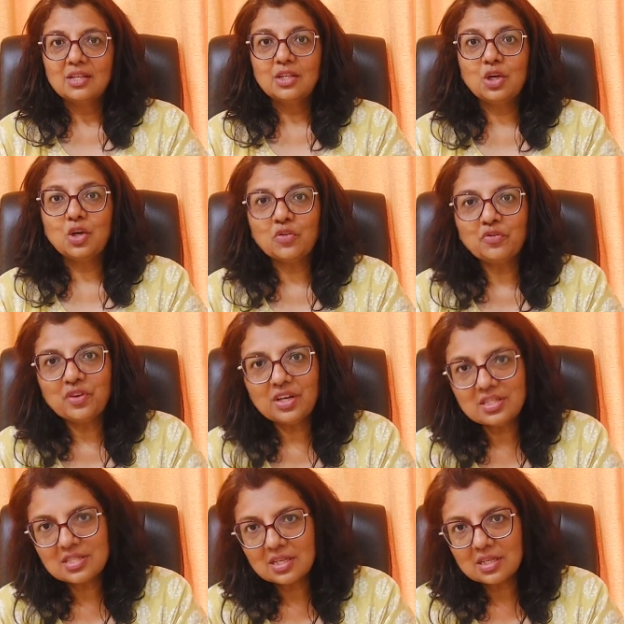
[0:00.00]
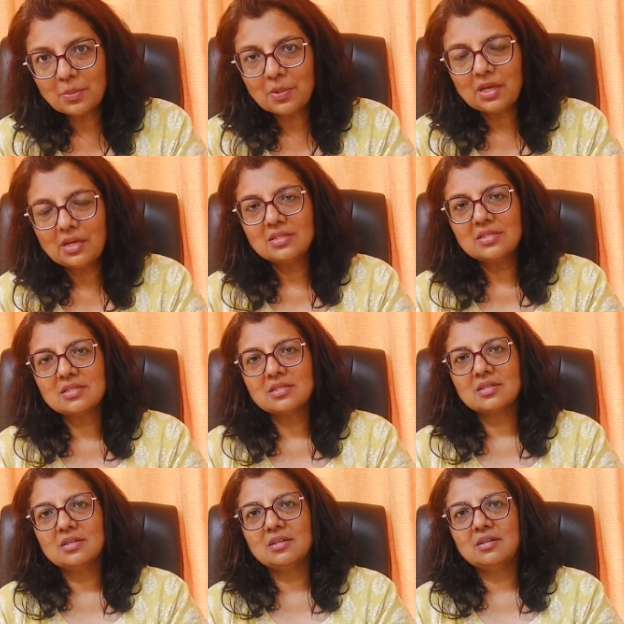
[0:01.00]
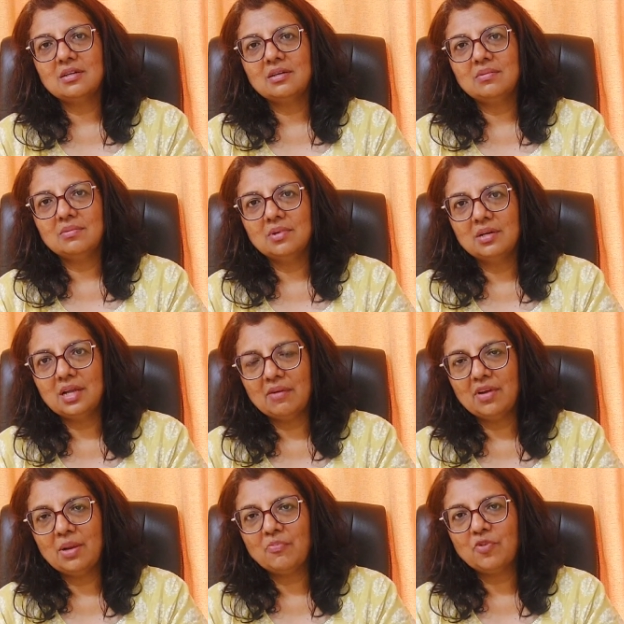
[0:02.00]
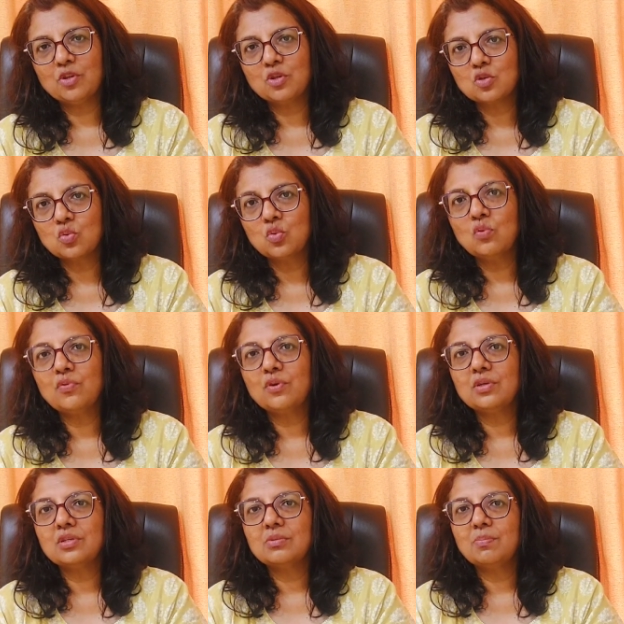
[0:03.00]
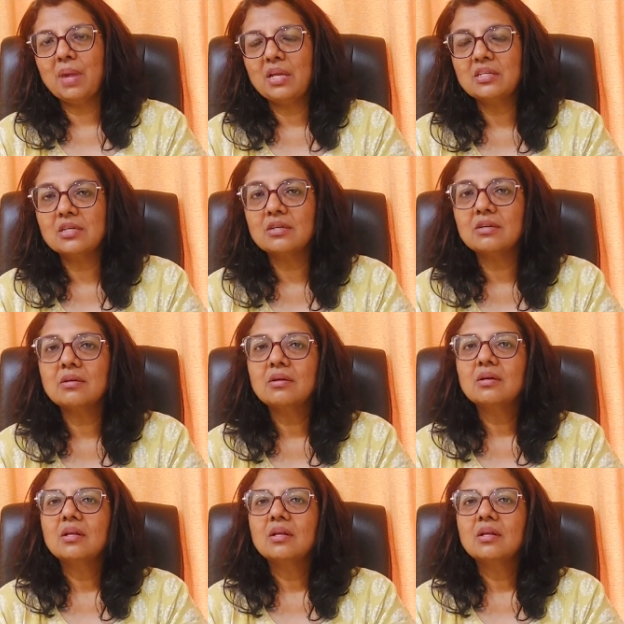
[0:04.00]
The confidence that the parents develop for the school, for the mentor,